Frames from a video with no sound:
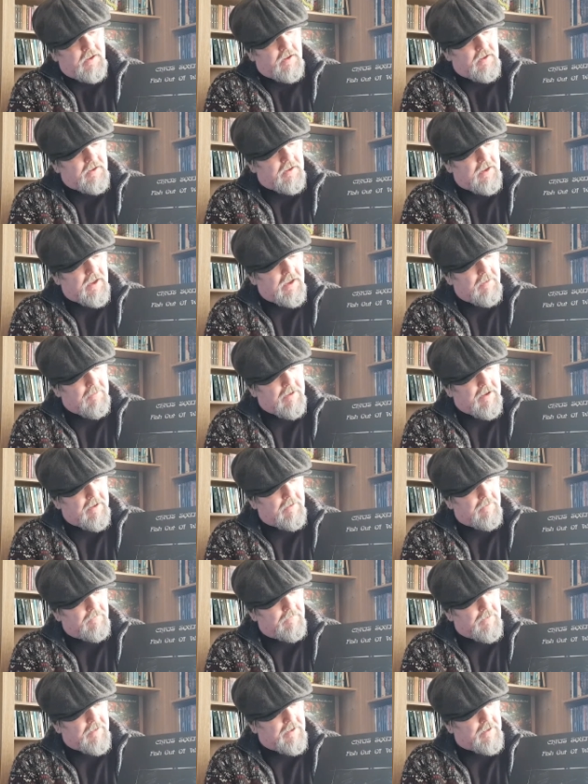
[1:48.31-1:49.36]
came out
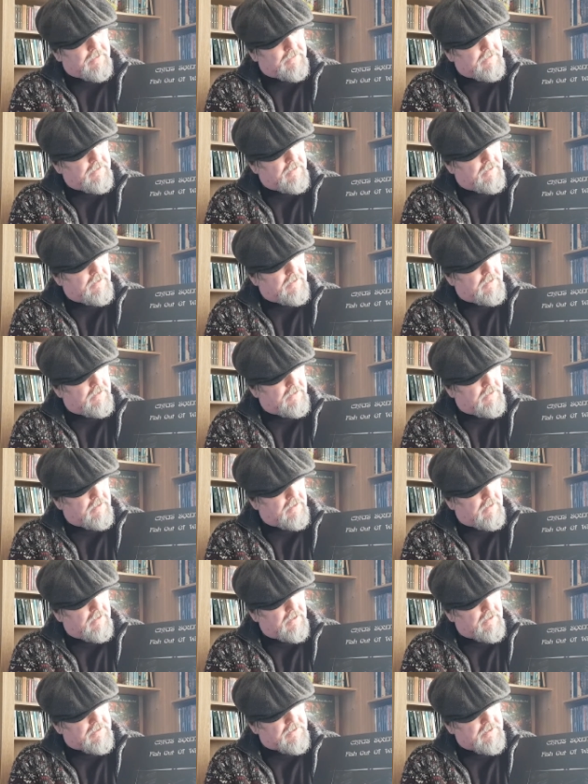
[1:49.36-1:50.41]
of that, and
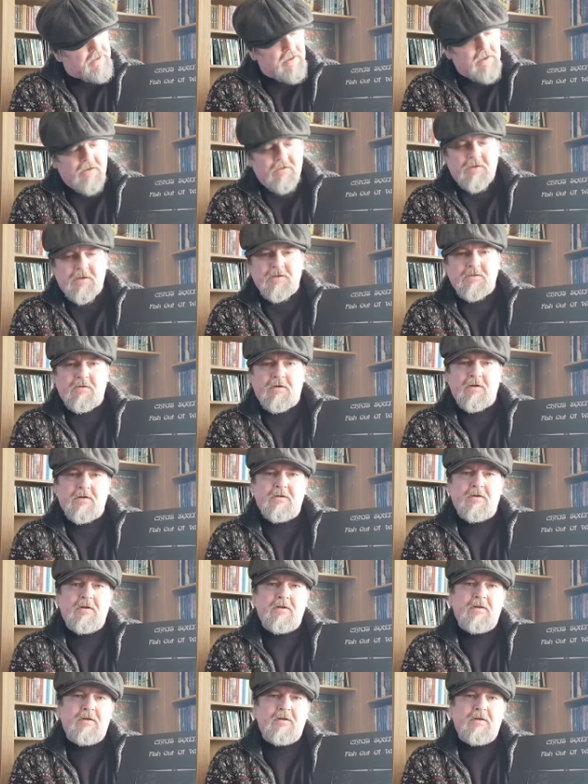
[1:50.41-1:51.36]
I've got to say Chris Squire done